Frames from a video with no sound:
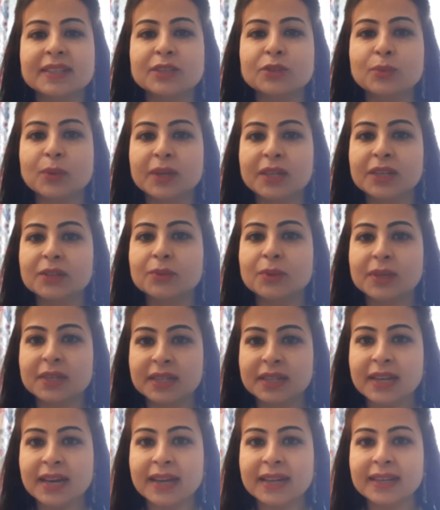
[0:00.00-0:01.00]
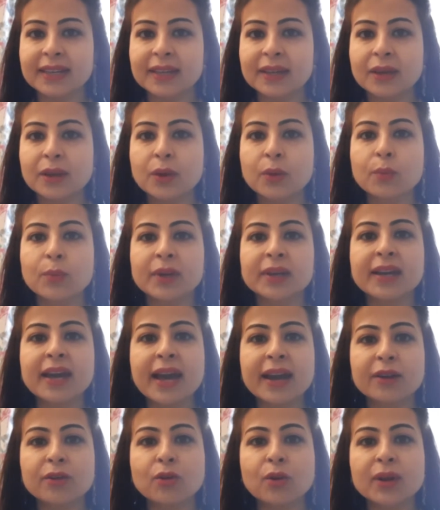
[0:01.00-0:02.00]
in 2029 when
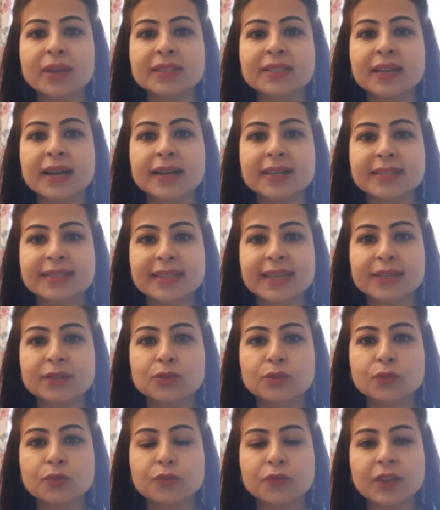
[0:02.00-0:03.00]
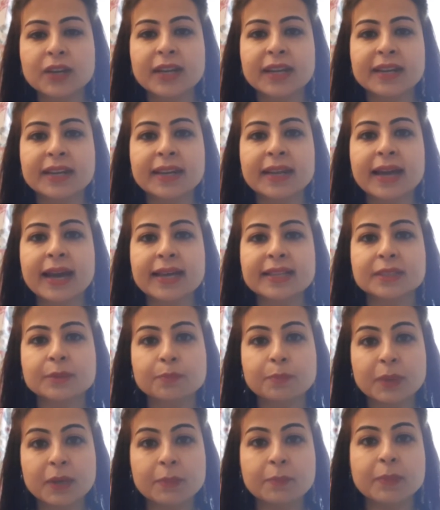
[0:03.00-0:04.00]
androids are set to fill in as
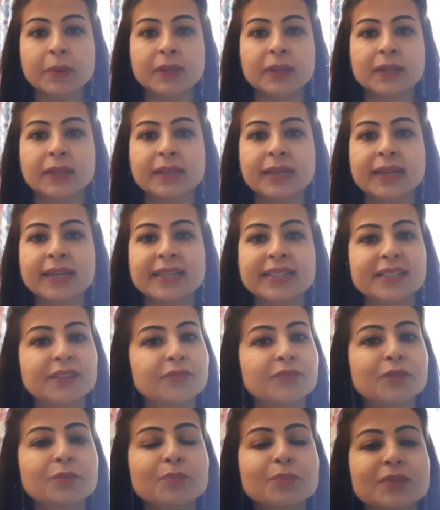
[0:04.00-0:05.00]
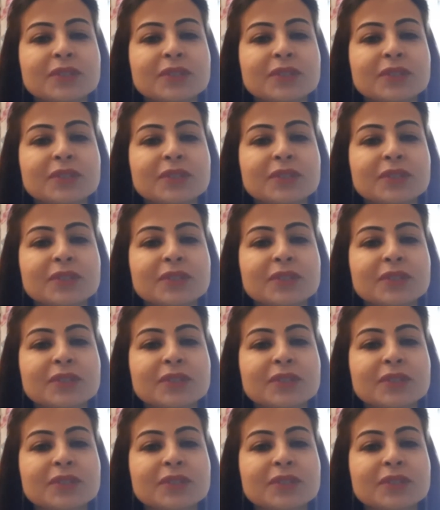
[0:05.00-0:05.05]
people in different